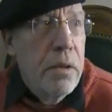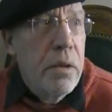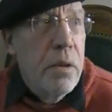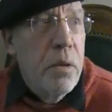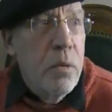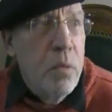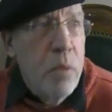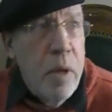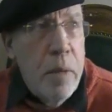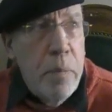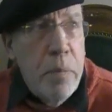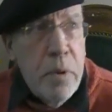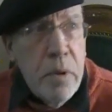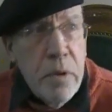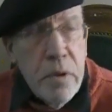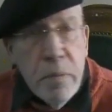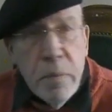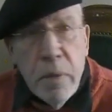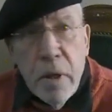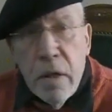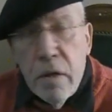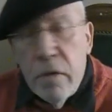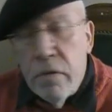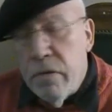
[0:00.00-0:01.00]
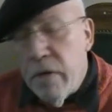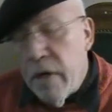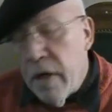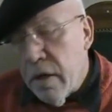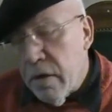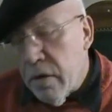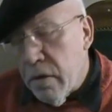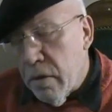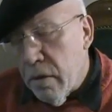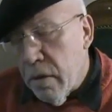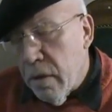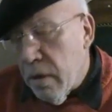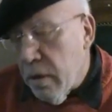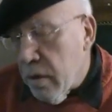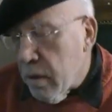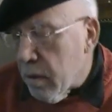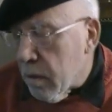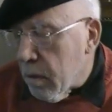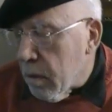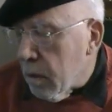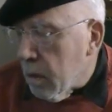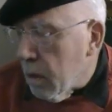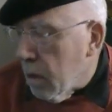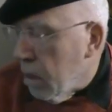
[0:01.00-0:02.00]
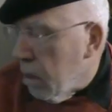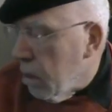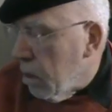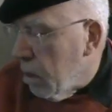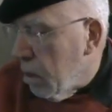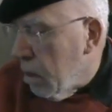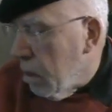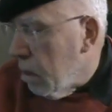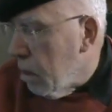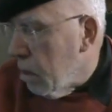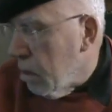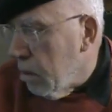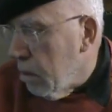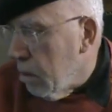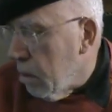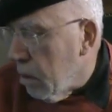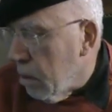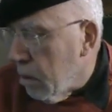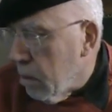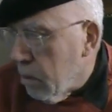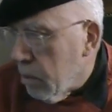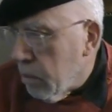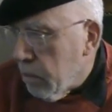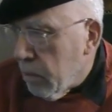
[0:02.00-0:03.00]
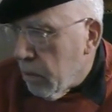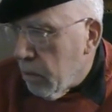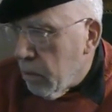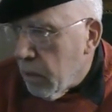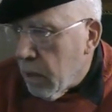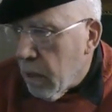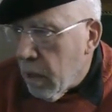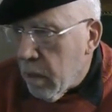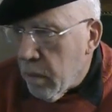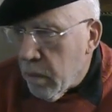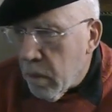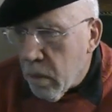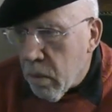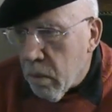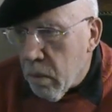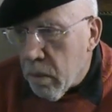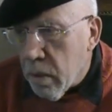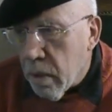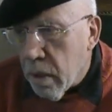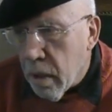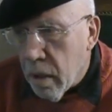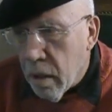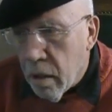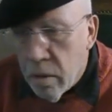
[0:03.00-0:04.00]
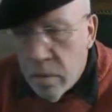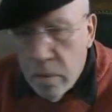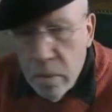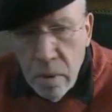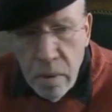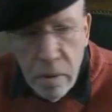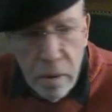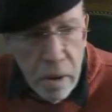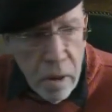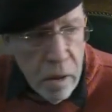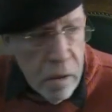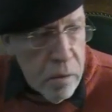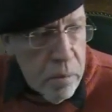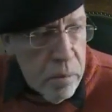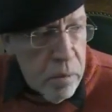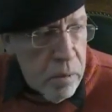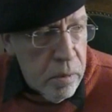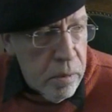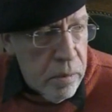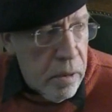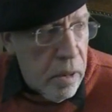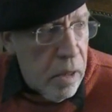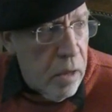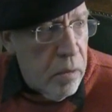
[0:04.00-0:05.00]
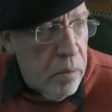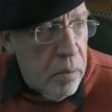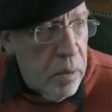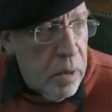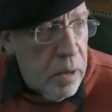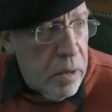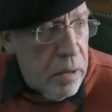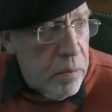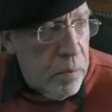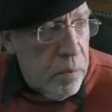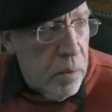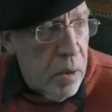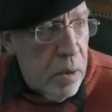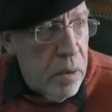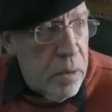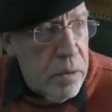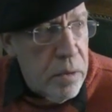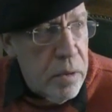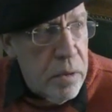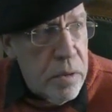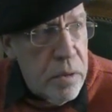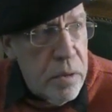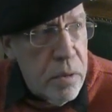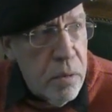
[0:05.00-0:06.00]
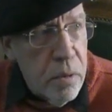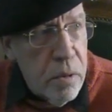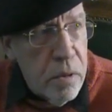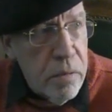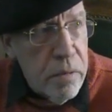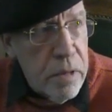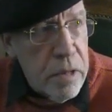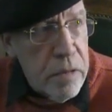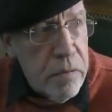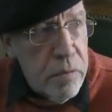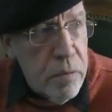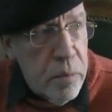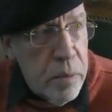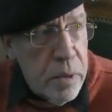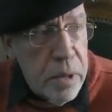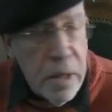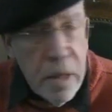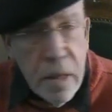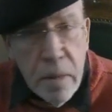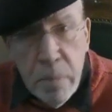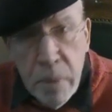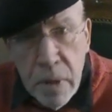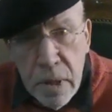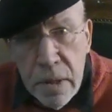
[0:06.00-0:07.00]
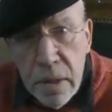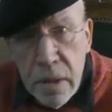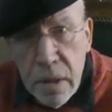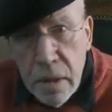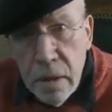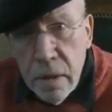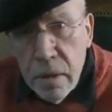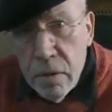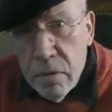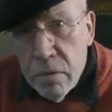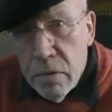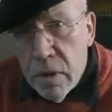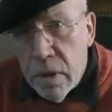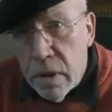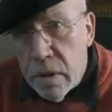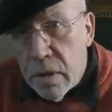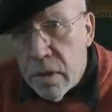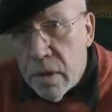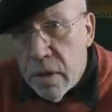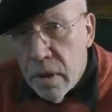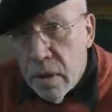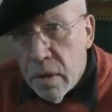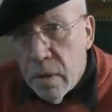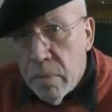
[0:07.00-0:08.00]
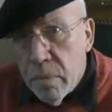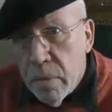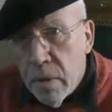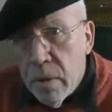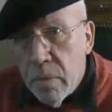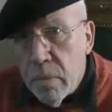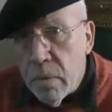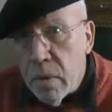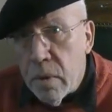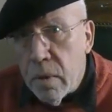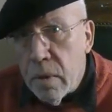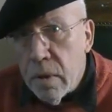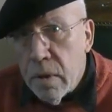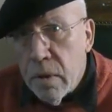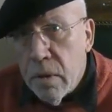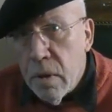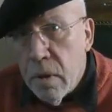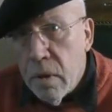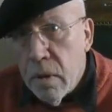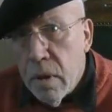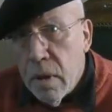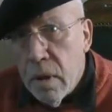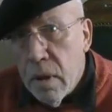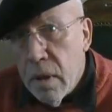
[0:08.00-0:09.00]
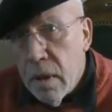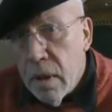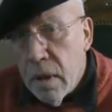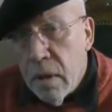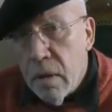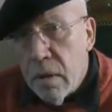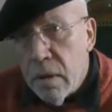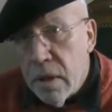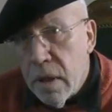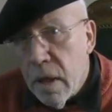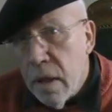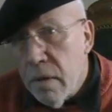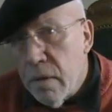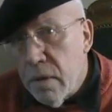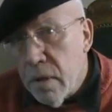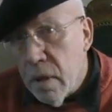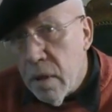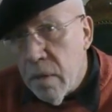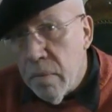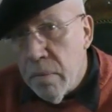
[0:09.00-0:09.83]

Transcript: the weapons manufacturers and, you know, you name it, all the globalist bastards and all the rest of it. But they're basically the rich, they're the people, you know. And in little towns